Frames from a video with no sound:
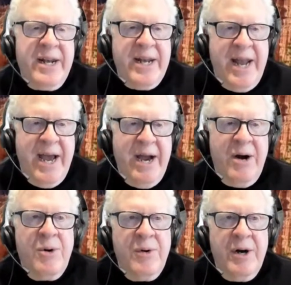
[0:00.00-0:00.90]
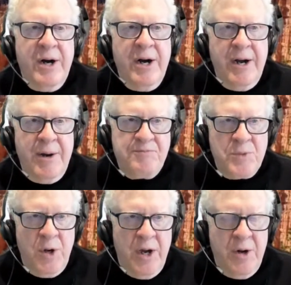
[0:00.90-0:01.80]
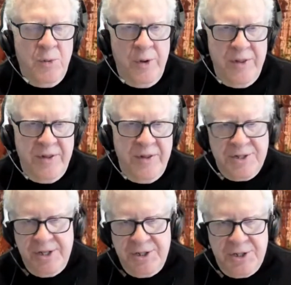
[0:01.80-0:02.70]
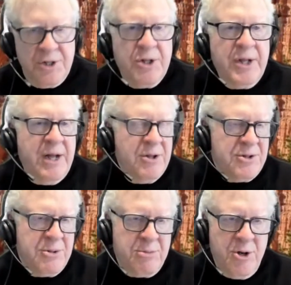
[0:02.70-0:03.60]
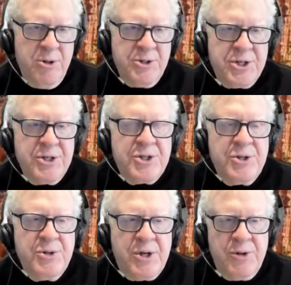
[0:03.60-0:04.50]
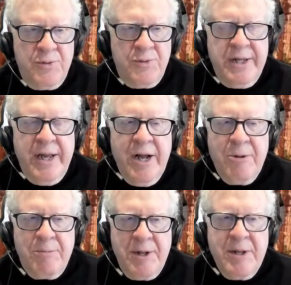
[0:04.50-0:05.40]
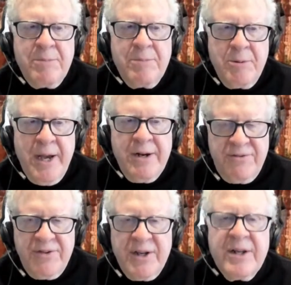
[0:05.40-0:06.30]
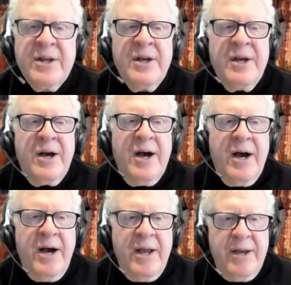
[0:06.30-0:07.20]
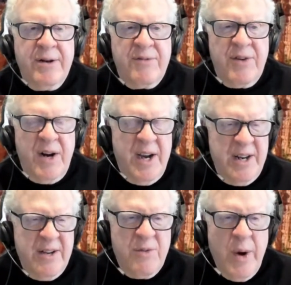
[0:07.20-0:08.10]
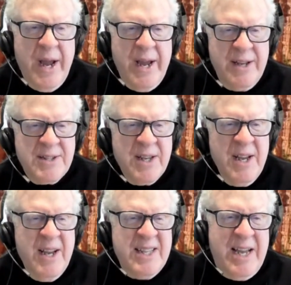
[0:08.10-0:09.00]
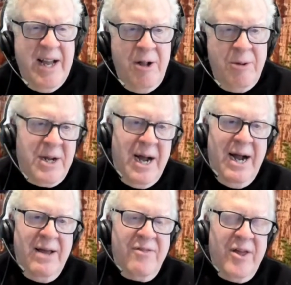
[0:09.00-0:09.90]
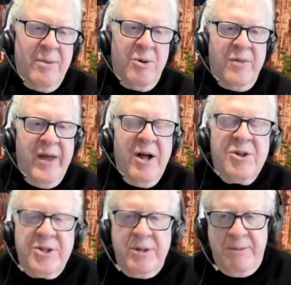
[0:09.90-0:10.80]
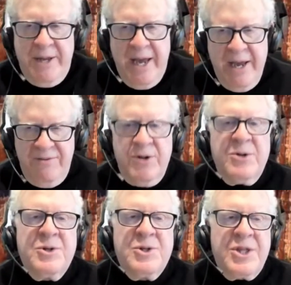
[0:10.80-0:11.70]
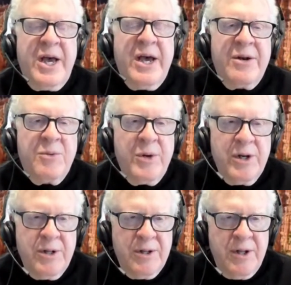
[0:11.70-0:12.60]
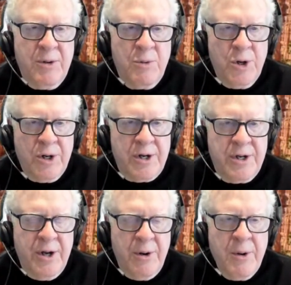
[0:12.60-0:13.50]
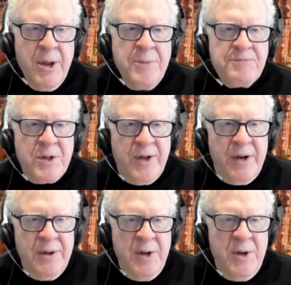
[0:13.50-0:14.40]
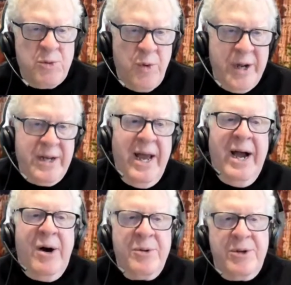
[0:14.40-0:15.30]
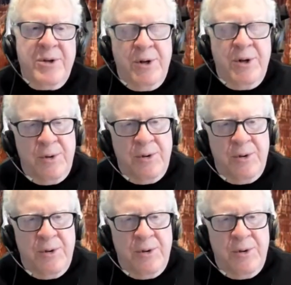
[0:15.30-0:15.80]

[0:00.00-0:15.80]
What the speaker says: that now, with these digital health approaches, you can really help people benefit in a variety of ways to help guide them on the healthy behaviors that will work. The right now,